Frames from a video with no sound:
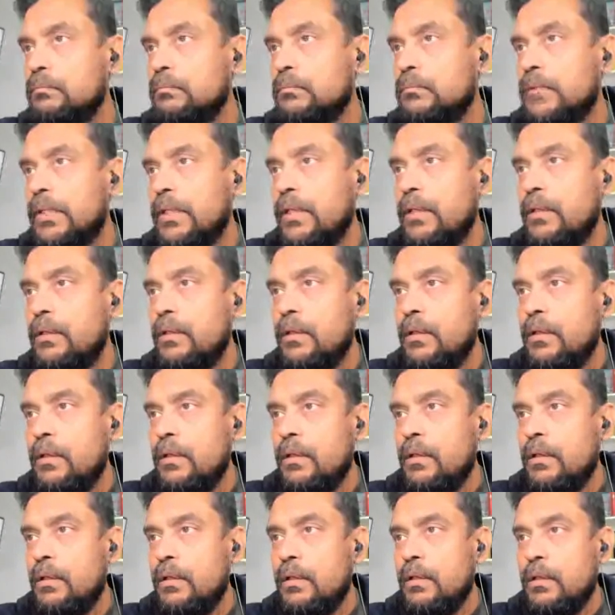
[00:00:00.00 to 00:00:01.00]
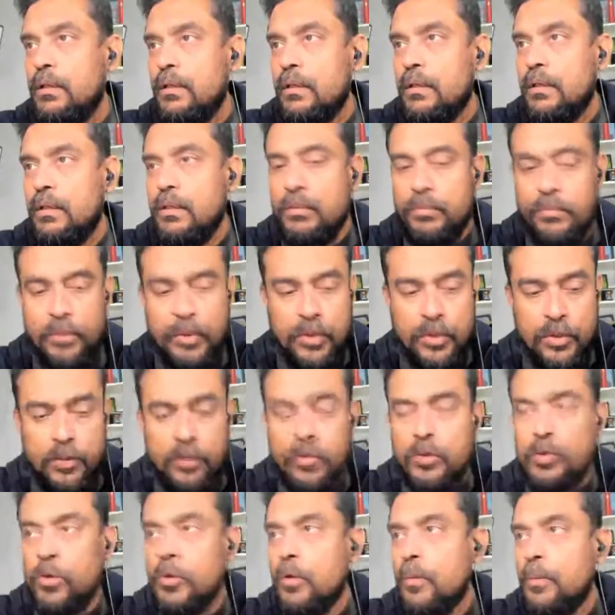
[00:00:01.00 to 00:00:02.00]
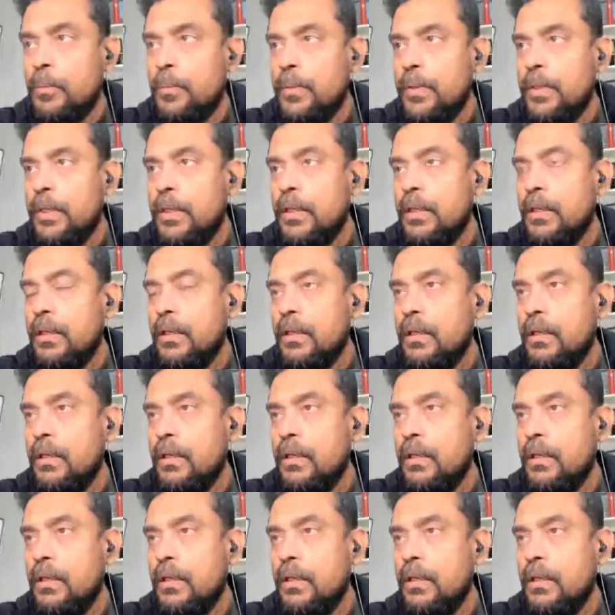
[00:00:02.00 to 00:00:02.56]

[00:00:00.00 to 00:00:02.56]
yeah, I'm gonna copy,